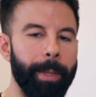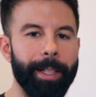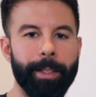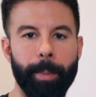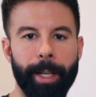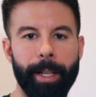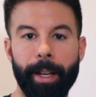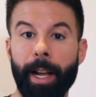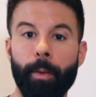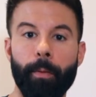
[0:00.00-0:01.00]
minutes, depending
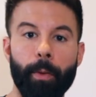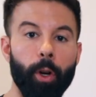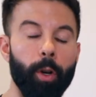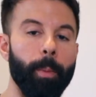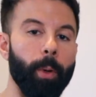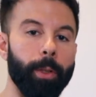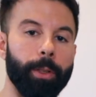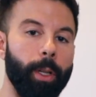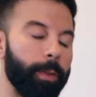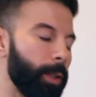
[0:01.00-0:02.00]
on how firm or
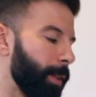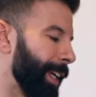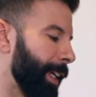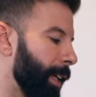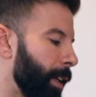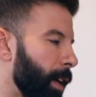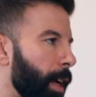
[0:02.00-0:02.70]
soft you like it.